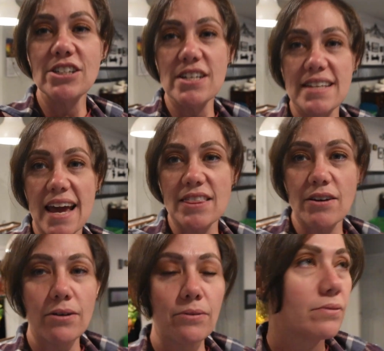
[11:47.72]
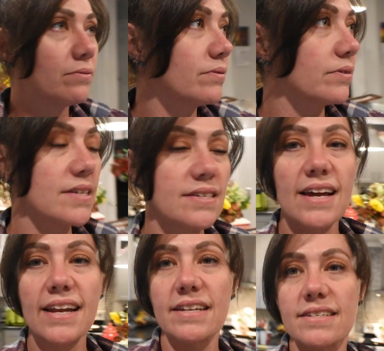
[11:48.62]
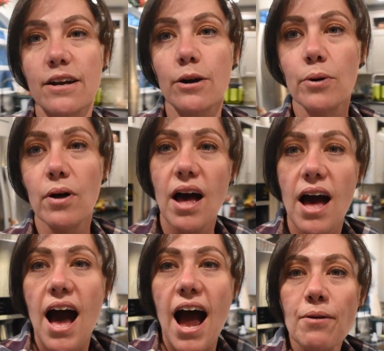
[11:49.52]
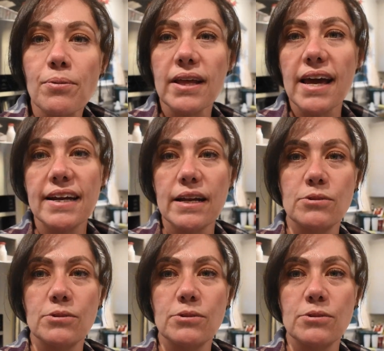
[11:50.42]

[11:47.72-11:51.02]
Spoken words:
just ate this lighting is terrible. I really ended up